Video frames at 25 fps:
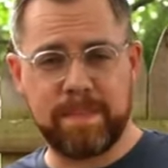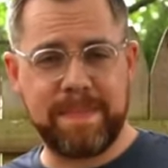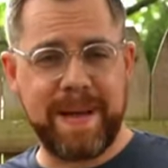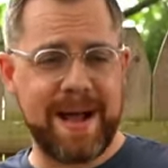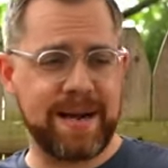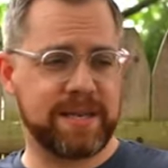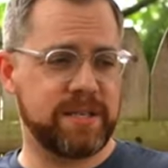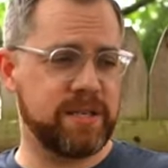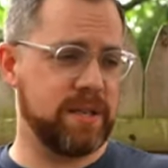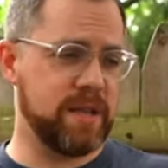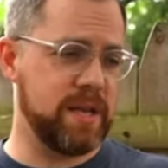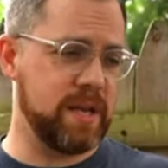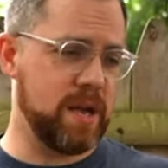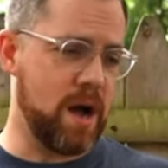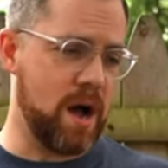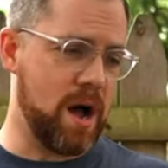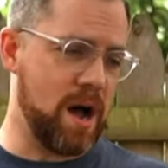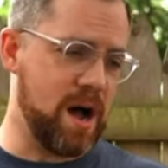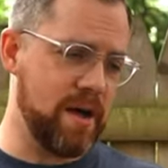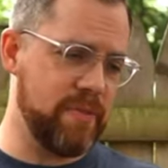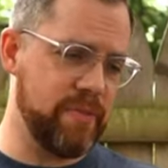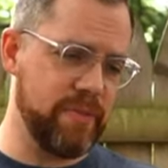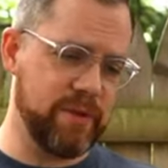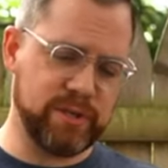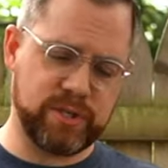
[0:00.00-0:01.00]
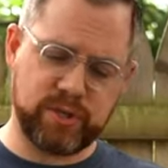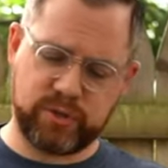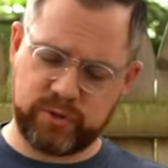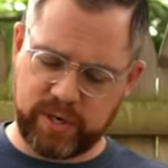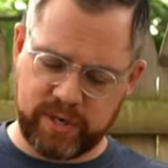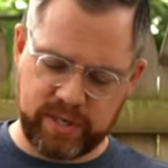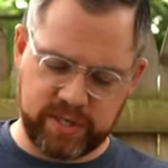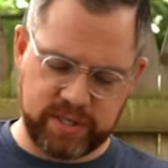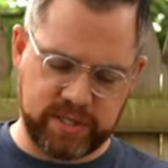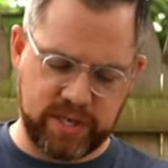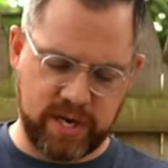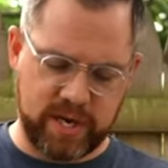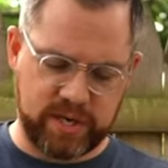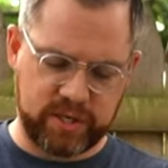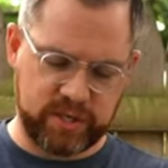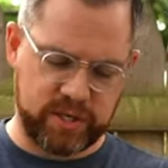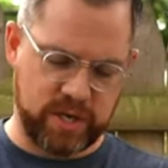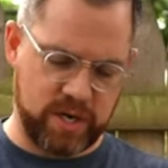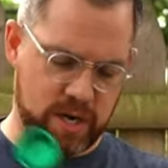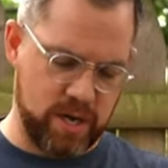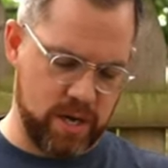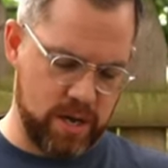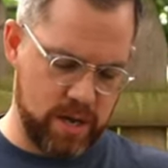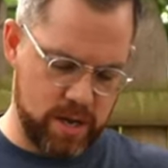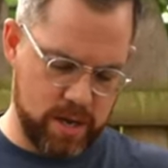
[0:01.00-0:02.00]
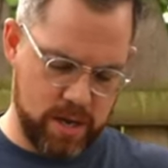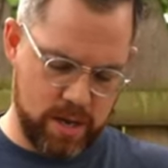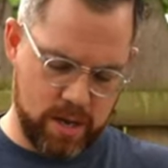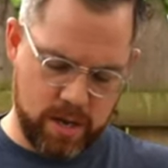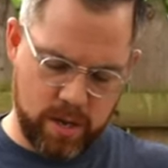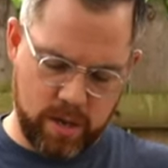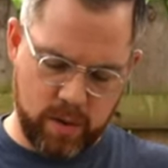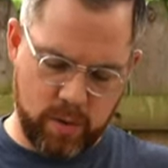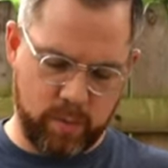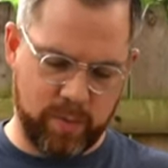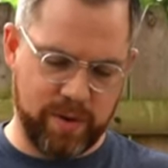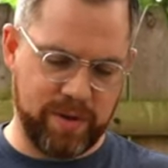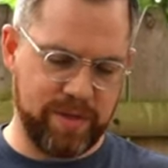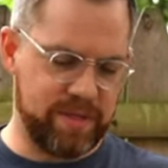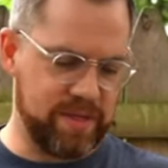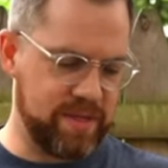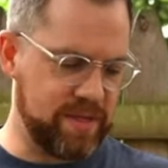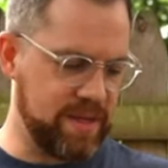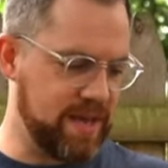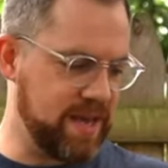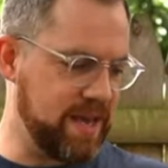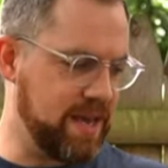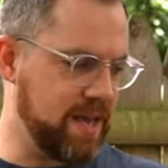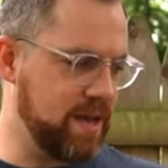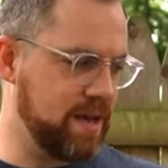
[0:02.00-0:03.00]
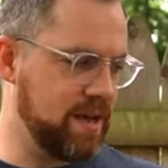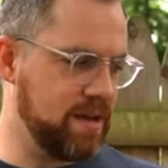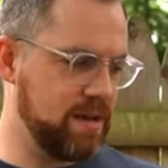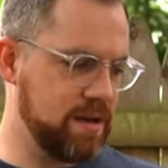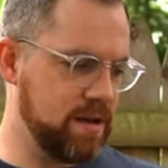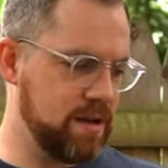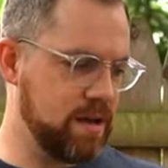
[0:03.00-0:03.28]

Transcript: back to the on the string section with the